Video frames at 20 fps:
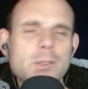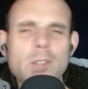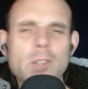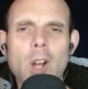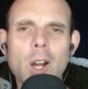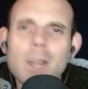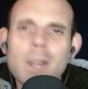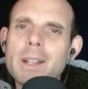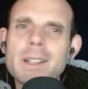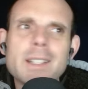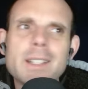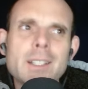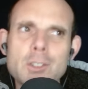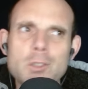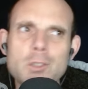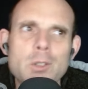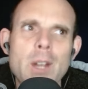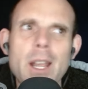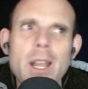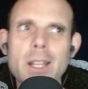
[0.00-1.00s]
targeting
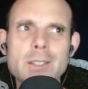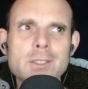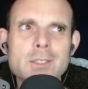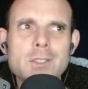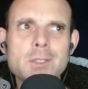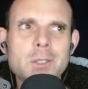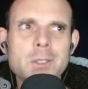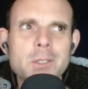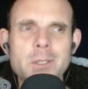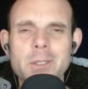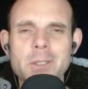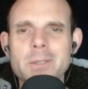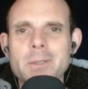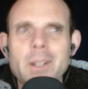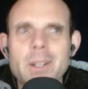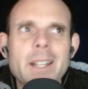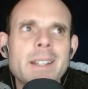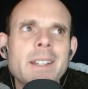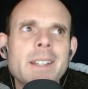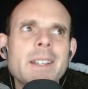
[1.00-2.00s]
trans children.
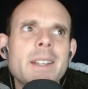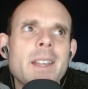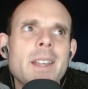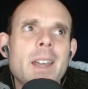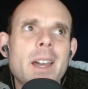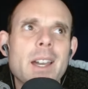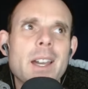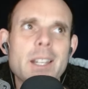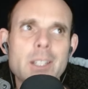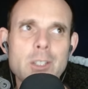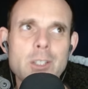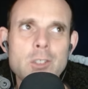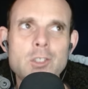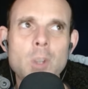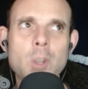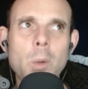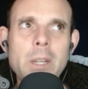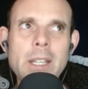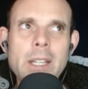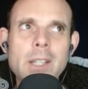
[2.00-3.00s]
Right.
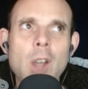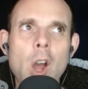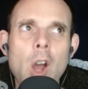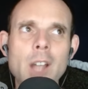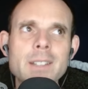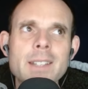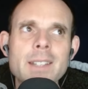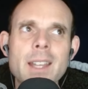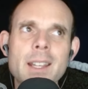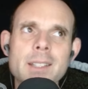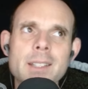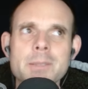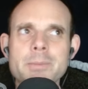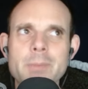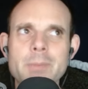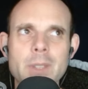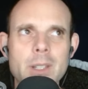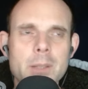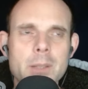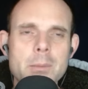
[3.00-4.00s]
Jody Gondek,
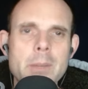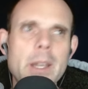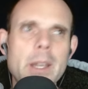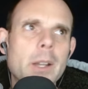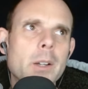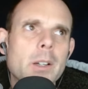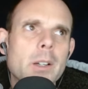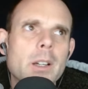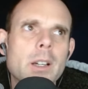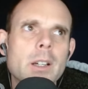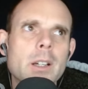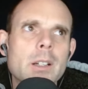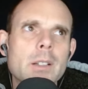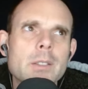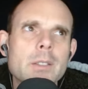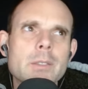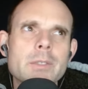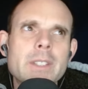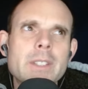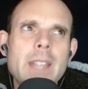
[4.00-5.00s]
the mayor of